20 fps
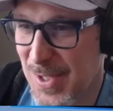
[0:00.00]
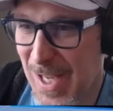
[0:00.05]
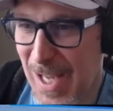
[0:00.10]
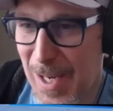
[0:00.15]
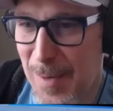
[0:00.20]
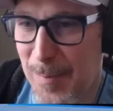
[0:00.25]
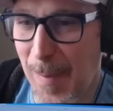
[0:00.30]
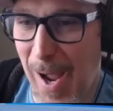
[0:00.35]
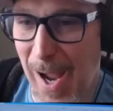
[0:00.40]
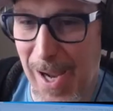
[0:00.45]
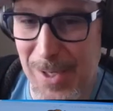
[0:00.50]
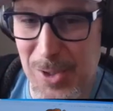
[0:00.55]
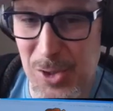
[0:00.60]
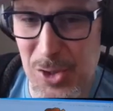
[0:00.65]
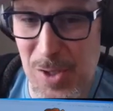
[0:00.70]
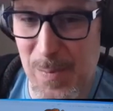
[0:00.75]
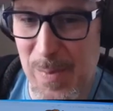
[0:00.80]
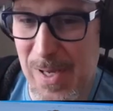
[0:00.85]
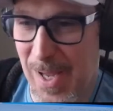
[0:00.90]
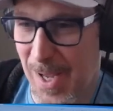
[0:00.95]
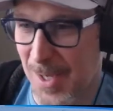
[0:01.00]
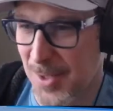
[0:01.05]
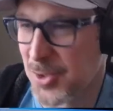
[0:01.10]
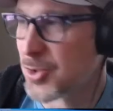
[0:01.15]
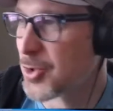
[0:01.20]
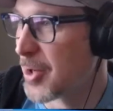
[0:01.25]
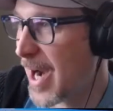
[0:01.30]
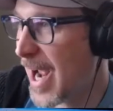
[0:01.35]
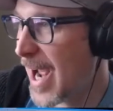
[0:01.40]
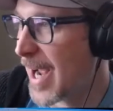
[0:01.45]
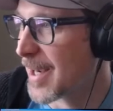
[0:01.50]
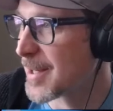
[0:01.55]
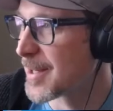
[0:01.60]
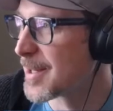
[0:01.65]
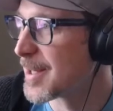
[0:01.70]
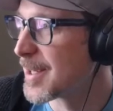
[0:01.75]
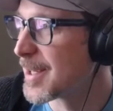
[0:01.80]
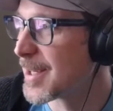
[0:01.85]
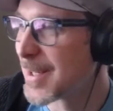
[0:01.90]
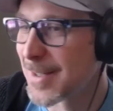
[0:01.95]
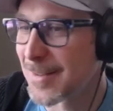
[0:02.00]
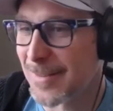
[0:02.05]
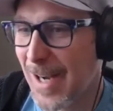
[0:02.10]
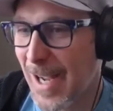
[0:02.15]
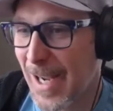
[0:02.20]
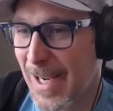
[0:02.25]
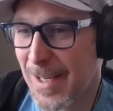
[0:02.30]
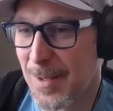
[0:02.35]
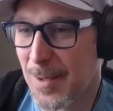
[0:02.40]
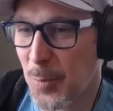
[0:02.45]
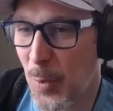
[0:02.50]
in my GPX track, right?